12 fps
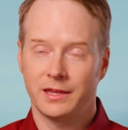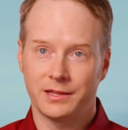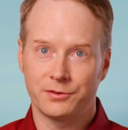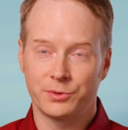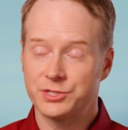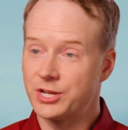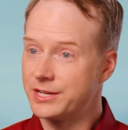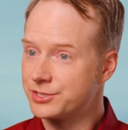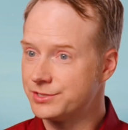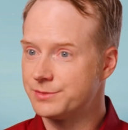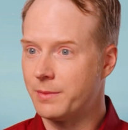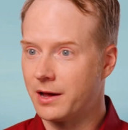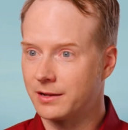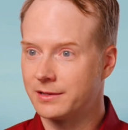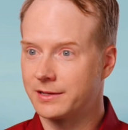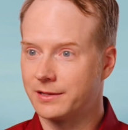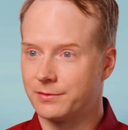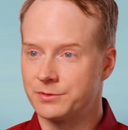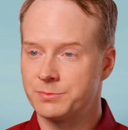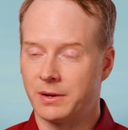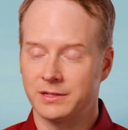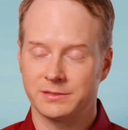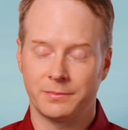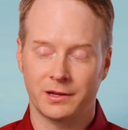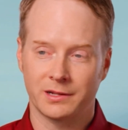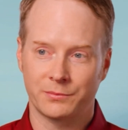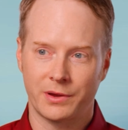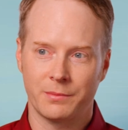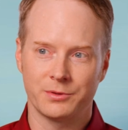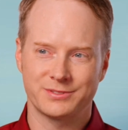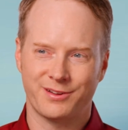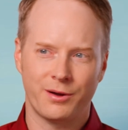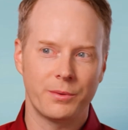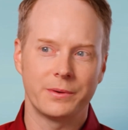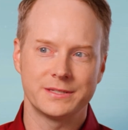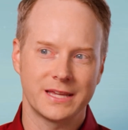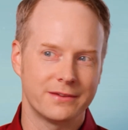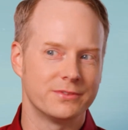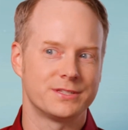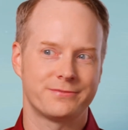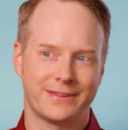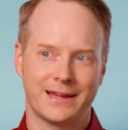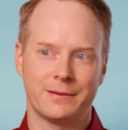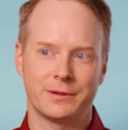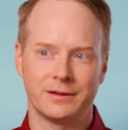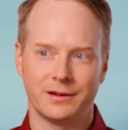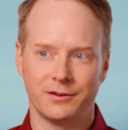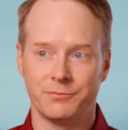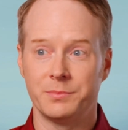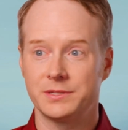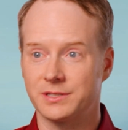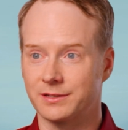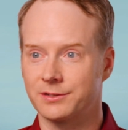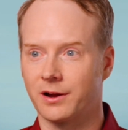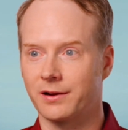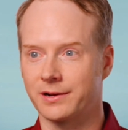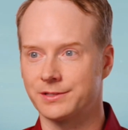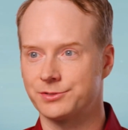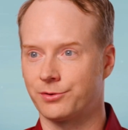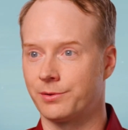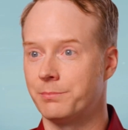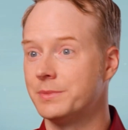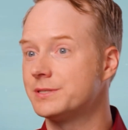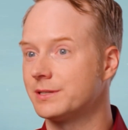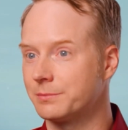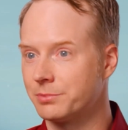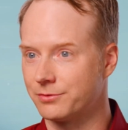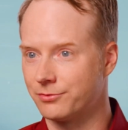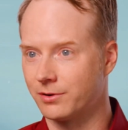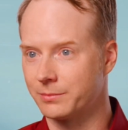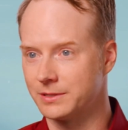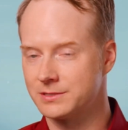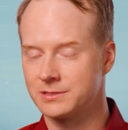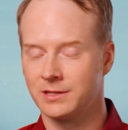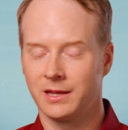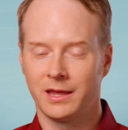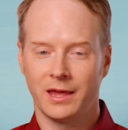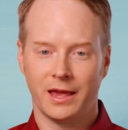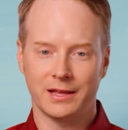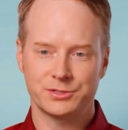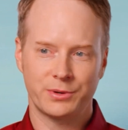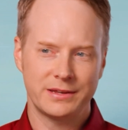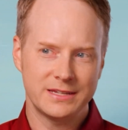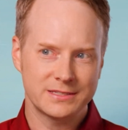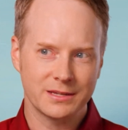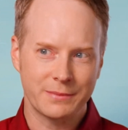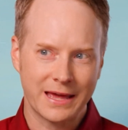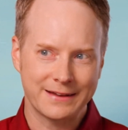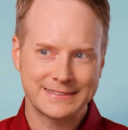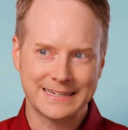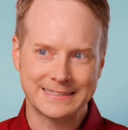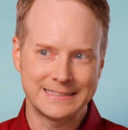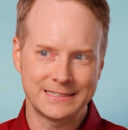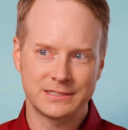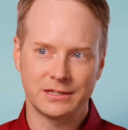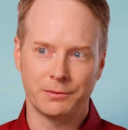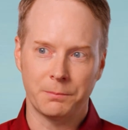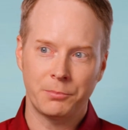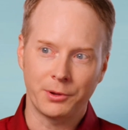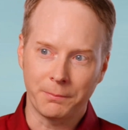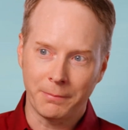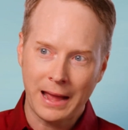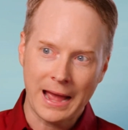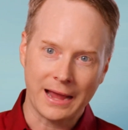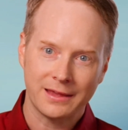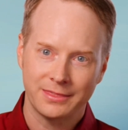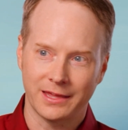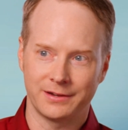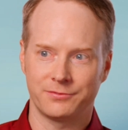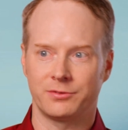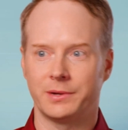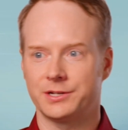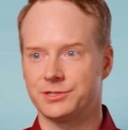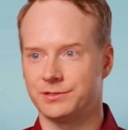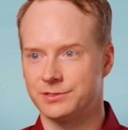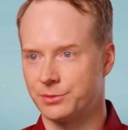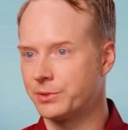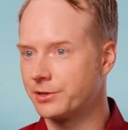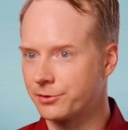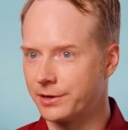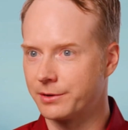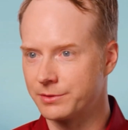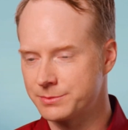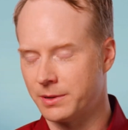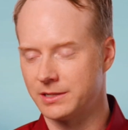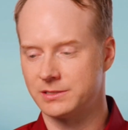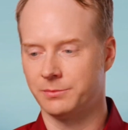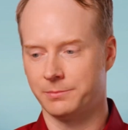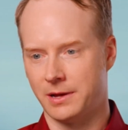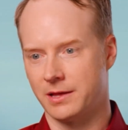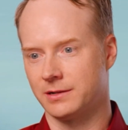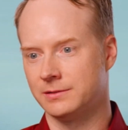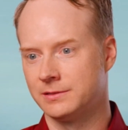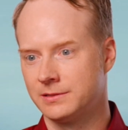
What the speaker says: In originations modeling and response modeling, we almost always have this phenomena of missing targets or missing performance. And so we need some kind of technique to help put back that information so we can create a responsible model.